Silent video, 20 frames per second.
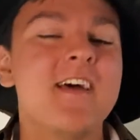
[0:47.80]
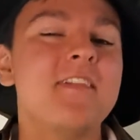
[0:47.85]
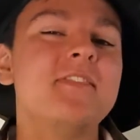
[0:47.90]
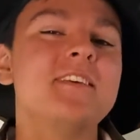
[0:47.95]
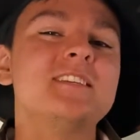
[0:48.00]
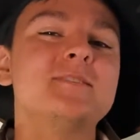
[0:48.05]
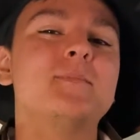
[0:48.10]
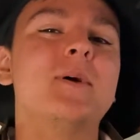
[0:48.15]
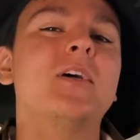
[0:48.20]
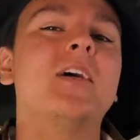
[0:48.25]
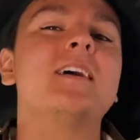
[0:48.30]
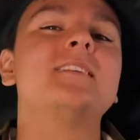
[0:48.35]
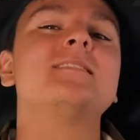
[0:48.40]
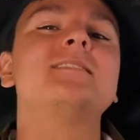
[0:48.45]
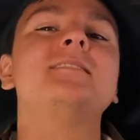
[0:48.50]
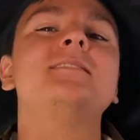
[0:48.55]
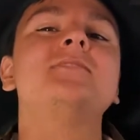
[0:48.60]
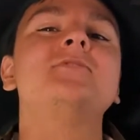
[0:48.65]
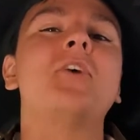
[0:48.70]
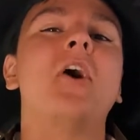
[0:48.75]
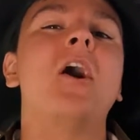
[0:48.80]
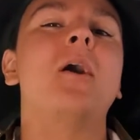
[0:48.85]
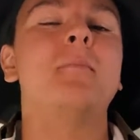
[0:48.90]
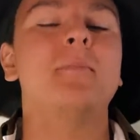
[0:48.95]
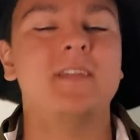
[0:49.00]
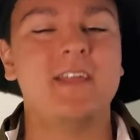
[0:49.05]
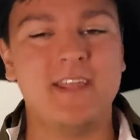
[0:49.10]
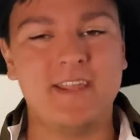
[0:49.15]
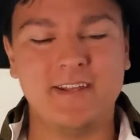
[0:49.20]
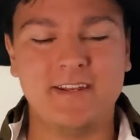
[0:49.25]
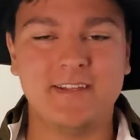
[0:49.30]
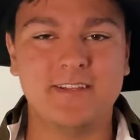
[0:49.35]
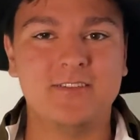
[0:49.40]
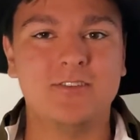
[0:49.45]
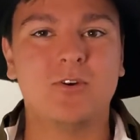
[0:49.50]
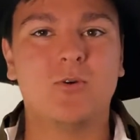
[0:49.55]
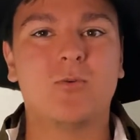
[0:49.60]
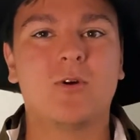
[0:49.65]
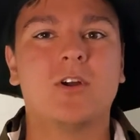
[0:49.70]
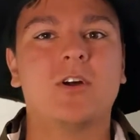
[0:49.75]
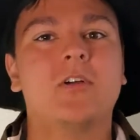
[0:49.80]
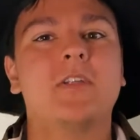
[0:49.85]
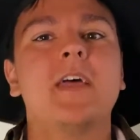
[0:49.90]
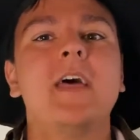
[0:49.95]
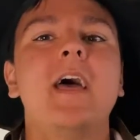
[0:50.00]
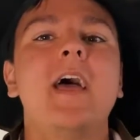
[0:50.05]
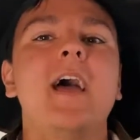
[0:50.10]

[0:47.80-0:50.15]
this spell has dominated the world